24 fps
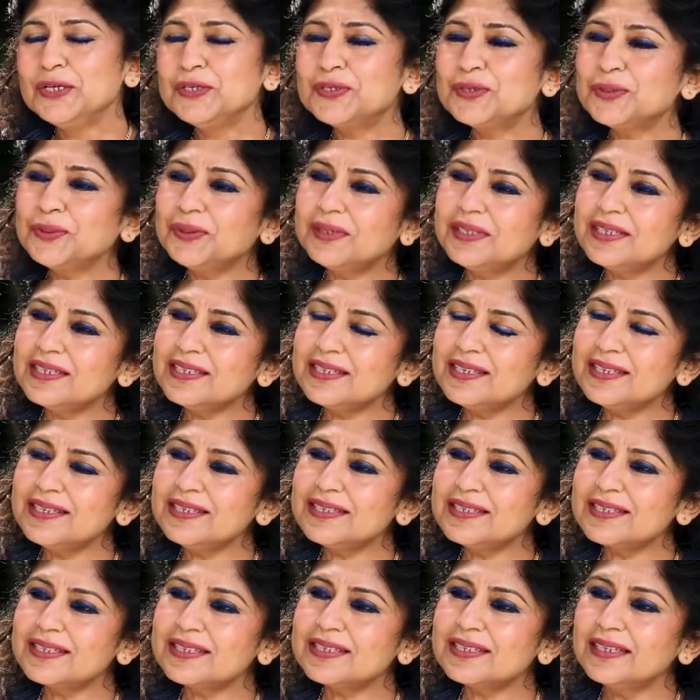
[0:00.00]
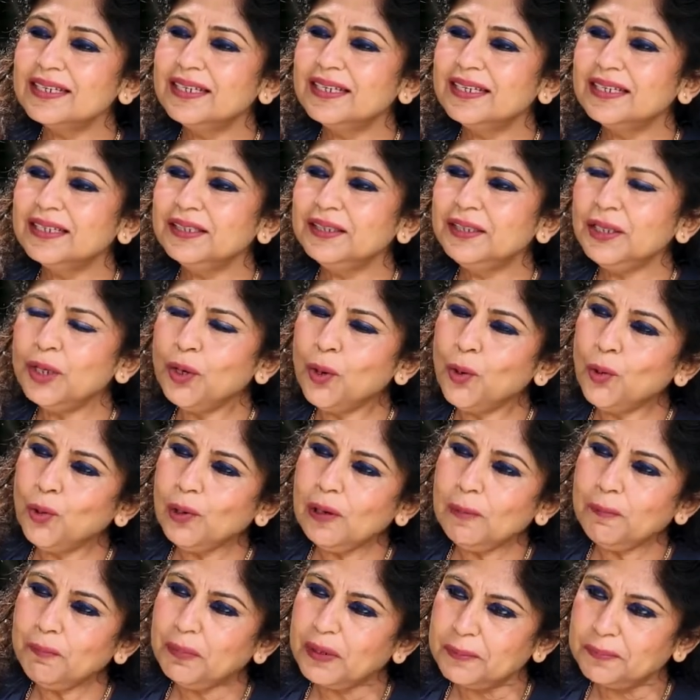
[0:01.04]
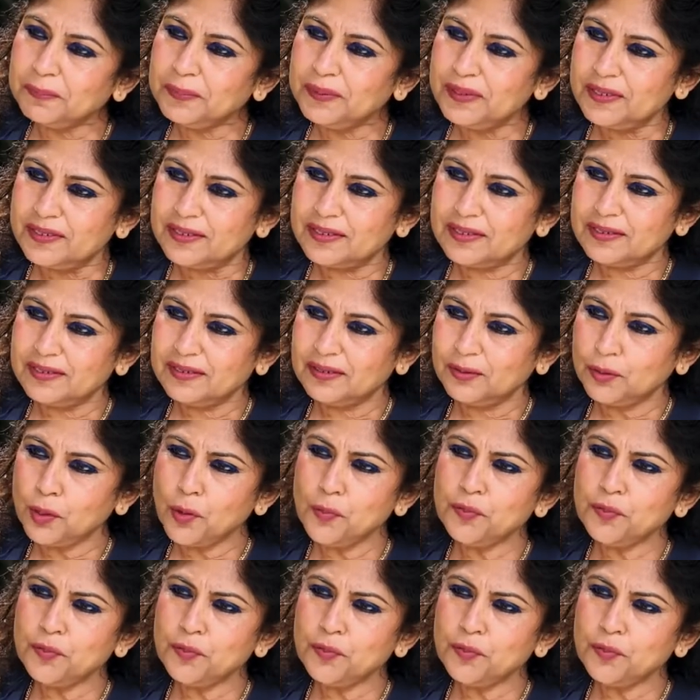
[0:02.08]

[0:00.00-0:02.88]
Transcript: So this is the whole purpose